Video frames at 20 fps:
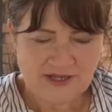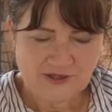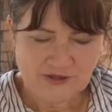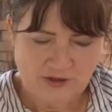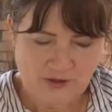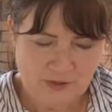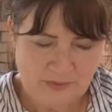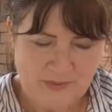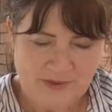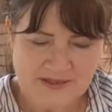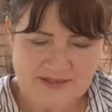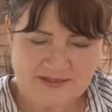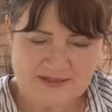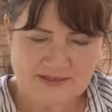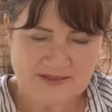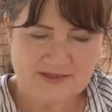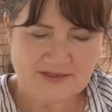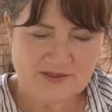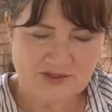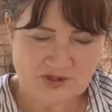you're
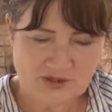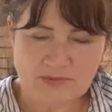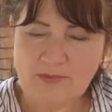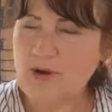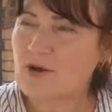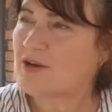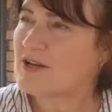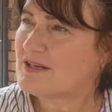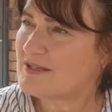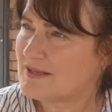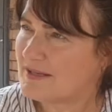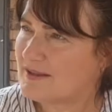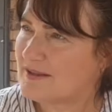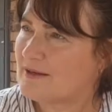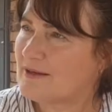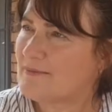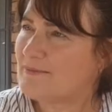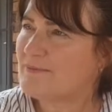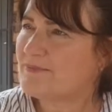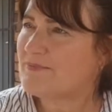best to monitor
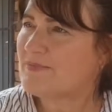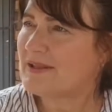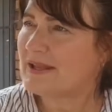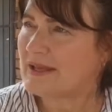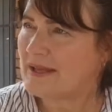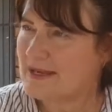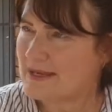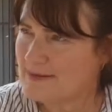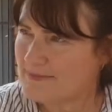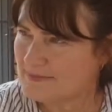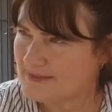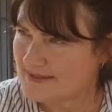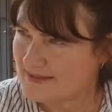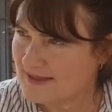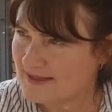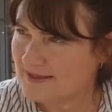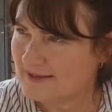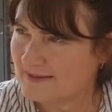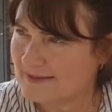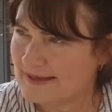them, let him
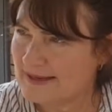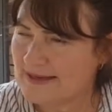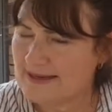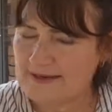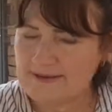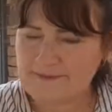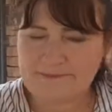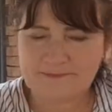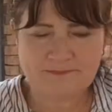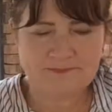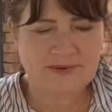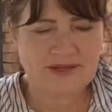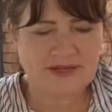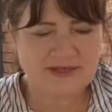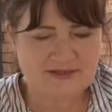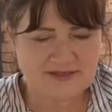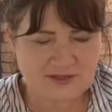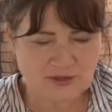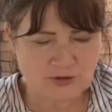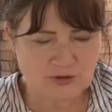settle in,
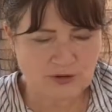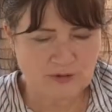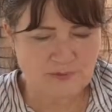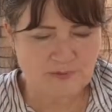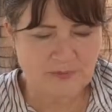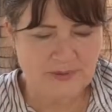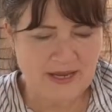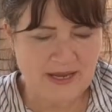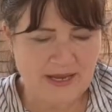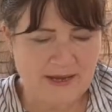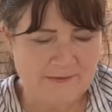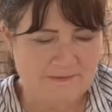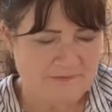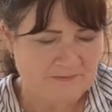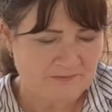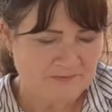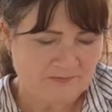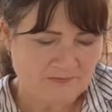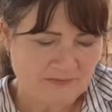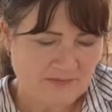because it could be
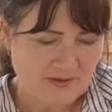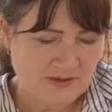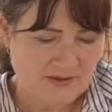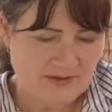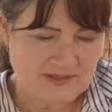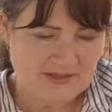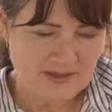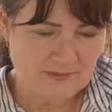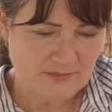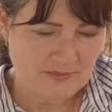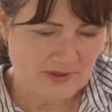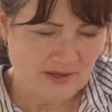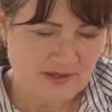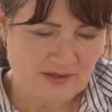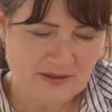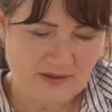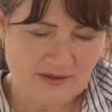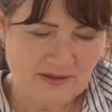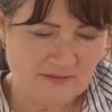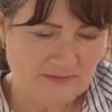
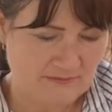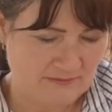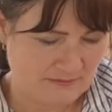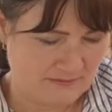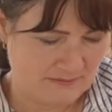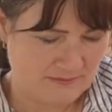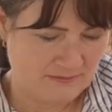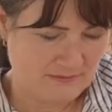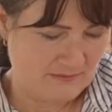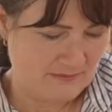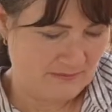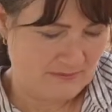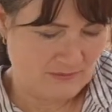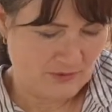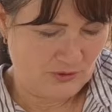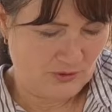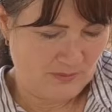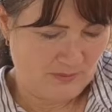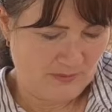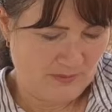something that
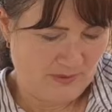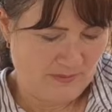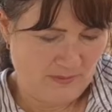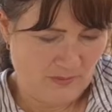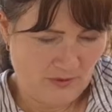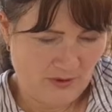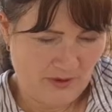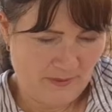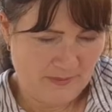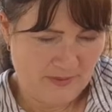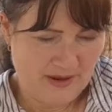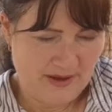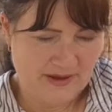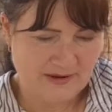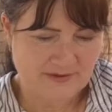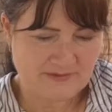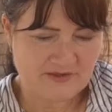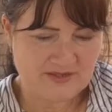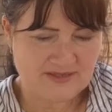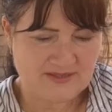could be more a
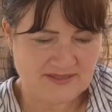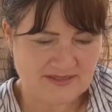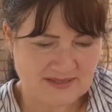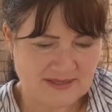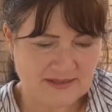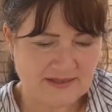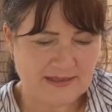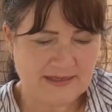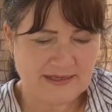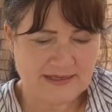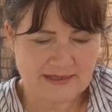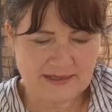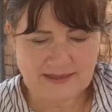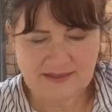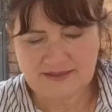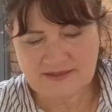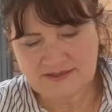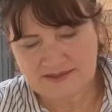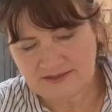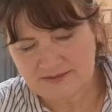part of just settling,
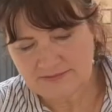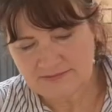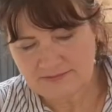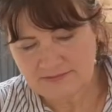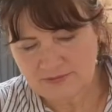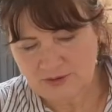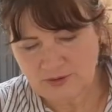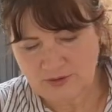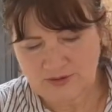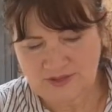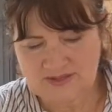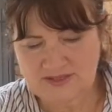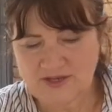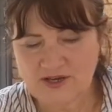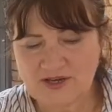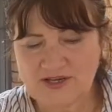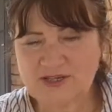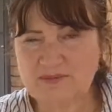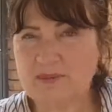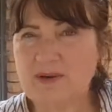and it's
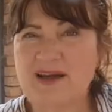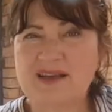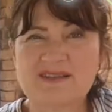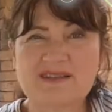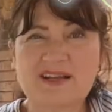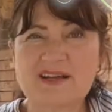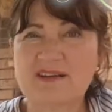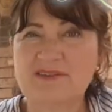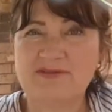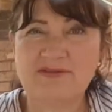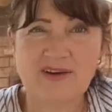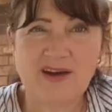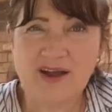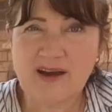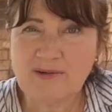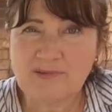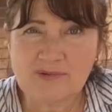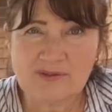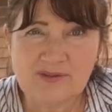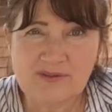going to pass, like a
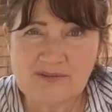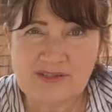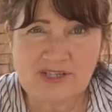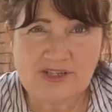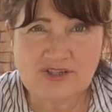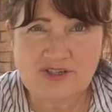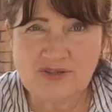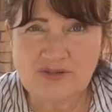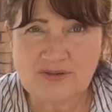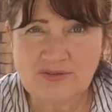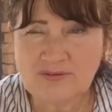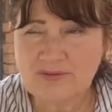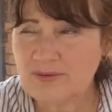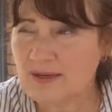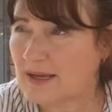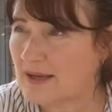viral issue.